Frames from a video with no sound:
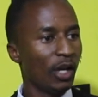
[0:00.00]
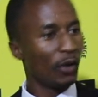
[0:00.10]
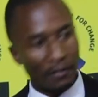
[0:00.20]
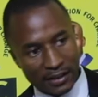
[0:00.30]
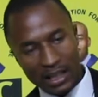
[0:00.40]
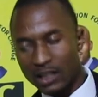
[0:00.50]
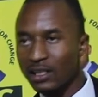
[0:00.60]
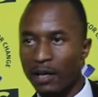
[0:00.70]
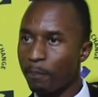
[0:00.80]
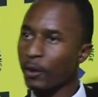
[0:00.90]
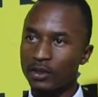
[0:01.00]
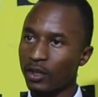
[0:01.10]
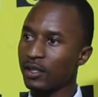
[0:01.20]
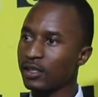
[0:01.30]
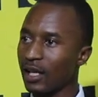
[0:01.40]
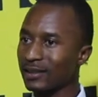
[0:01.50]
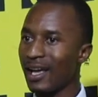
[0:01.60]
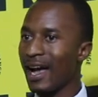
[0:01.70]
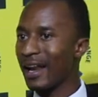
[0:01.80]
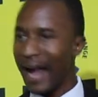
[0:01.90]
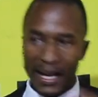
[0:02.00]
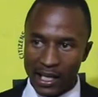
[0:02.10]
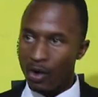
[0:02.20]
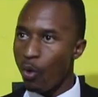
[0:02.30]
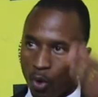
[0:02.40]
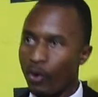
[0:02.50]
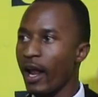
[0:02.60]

You have seen state prosecutors running hook,